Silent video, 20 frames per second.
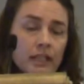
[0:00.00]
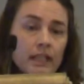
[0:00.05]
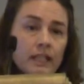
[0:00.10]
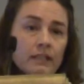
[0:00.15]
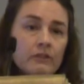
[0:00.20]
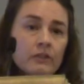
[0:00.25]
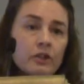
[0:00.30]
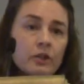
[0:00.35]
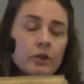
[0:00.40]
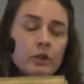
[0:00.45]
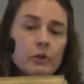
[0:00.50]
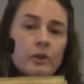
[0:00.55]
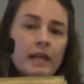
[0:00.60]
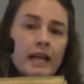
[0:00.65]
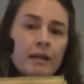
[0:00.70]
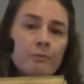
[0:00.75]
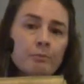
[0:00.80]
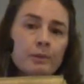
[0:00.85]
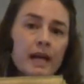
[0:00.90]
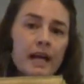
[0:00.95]
Even though you
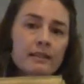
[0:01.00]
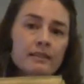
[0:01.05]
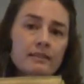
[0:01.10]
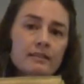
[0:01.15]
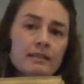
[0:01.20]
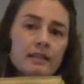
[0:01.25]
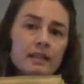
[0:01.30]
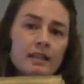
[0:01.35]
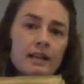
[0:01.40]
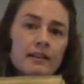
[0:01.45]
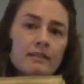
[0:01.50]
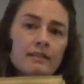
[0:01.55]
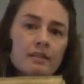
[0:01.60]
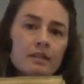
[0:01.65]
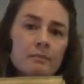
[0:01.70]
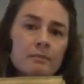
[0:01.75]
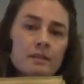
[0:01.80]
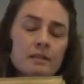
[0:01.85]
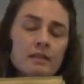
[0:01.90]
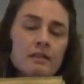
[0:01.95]
can't practice the
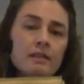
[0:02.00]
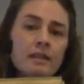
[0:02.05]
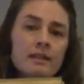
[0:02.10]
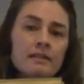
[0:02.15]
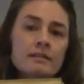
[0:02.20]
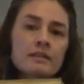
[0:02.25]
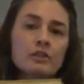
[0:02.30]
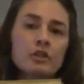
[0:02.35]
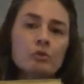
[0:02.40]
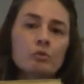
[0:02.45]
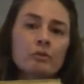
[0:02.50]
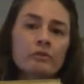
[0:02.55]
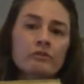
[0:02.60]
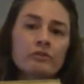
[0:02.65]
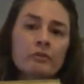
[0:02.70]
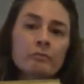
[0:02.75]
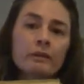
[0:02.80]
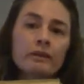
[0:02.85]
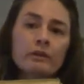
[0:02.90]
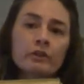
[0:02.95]
customs, the things that you were
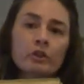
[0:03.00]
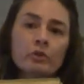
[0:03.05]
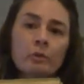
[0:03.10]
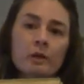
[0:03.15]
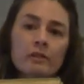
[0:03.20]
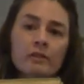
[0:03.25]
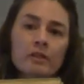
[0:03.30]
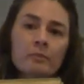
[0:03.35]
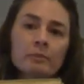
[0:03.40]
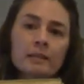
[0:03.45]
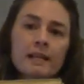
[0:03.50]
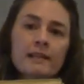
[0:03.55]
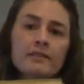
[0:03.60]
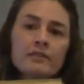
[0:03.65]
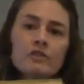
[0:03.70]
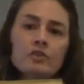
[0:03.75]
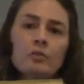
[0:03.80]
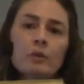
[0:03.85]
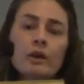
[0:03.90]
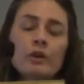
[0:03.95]
familiar with, the
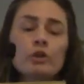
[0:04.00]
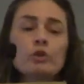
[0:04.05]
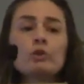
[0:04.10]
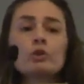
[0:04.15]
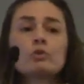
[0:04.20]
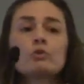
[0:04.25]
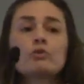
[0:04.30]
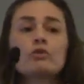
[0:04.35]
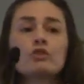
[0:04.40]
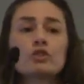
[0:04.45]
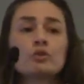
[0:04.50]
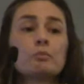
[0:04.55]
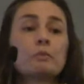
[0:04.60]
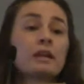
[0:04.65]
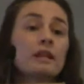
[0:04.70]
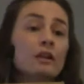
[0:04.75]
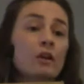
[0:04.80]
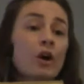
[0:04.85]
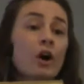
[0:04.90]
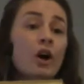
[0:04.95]
places where you used to
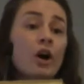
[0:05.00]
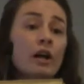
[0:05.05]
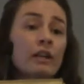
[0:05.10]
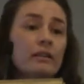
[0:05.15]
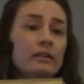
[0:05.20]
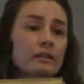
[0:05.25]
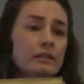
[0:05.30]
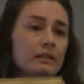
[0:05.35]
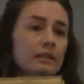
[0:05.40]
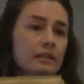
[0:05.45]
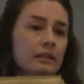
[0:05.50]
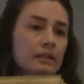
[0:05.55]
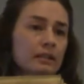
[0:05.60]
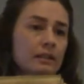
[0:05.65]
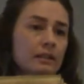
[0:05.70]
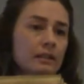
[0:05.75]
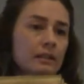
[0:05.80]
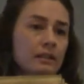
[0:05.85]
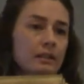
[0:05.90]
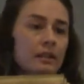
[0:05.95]
meet God,
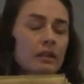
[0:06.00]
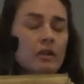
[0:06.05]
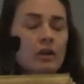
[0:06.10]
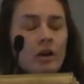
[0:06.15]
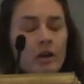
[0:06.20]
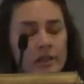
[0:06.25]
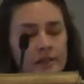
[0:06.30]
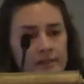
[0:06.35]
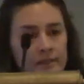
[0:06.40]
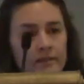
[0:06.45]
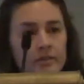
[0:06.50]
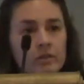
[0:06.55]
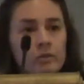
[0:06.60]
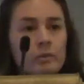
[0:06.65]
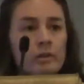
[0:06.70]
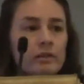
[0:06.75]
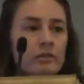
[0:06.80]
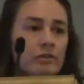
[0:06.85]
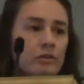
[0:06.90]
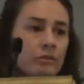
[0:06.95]
God is still
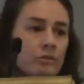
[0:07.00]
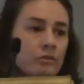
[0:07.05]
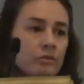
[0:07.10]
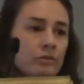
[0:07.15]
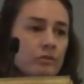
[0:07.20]
with you.